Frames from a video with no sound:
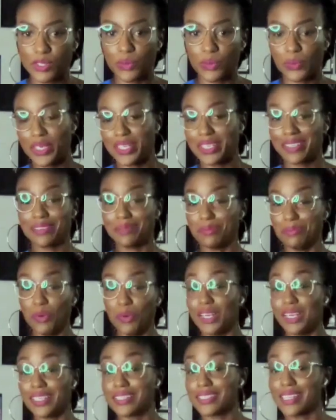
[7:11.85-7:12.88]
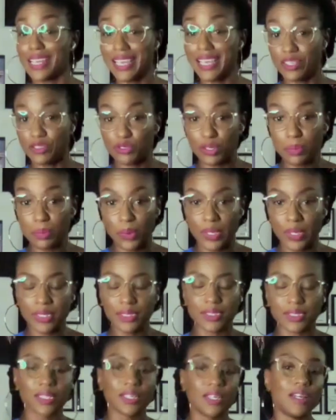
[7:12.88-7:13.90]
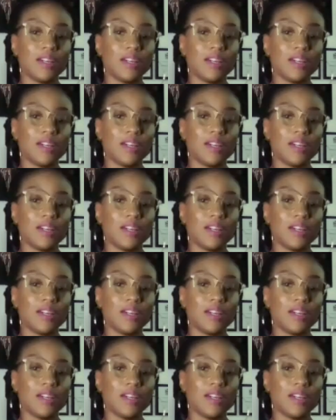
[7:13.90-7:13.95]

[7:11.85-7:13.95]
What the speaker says: So we're more or less the entry point.